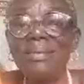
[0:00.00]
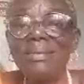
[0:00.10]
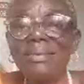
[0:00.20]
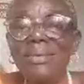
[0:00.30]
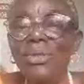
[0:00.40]

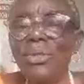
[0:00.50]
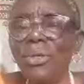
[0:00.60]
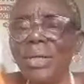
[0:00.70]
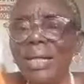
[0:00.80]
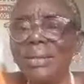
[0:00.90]
do you know
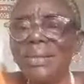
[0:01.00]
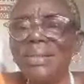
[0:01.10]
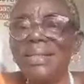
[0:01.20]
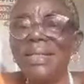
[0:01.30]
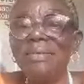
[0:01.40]
that it's
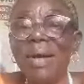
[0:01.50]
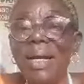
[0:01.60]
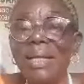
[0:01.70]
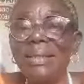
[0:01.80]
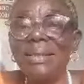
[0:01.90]
the liver
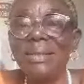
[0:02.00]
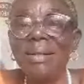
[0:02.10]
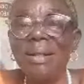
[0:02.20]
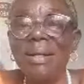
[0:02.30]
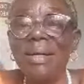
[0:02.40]
that
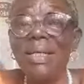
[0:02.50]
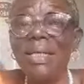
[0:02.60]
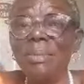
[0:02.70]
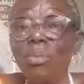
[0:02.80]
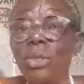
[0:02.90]

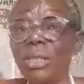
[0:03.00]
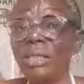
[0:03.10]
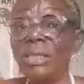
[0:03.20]
is most easily